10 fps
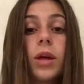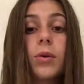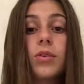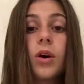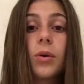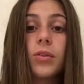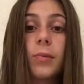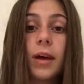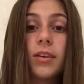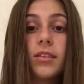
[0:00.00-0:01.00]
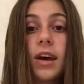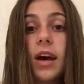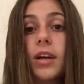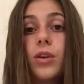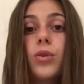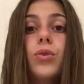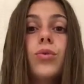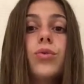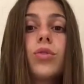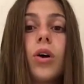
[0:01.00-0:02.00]
that was always by her side
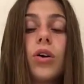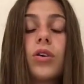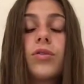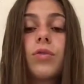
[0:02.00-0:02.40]
who saw her